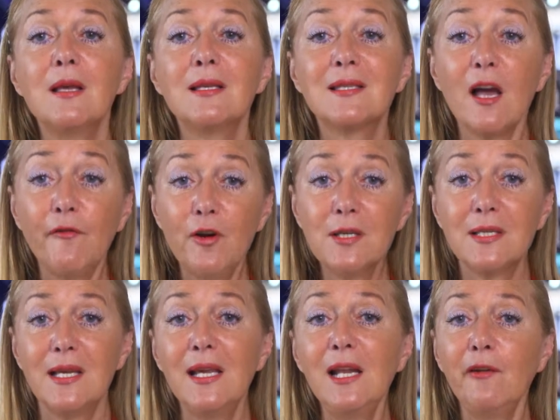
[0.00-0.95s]

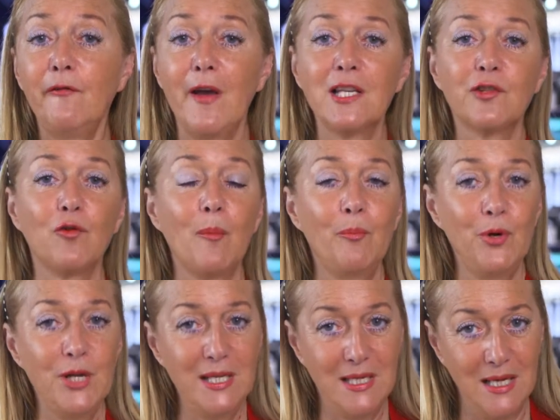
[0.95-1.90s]
suffers ill effects from
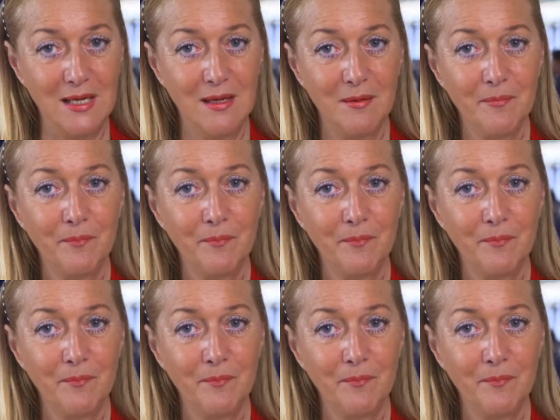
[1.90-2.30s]
breeding,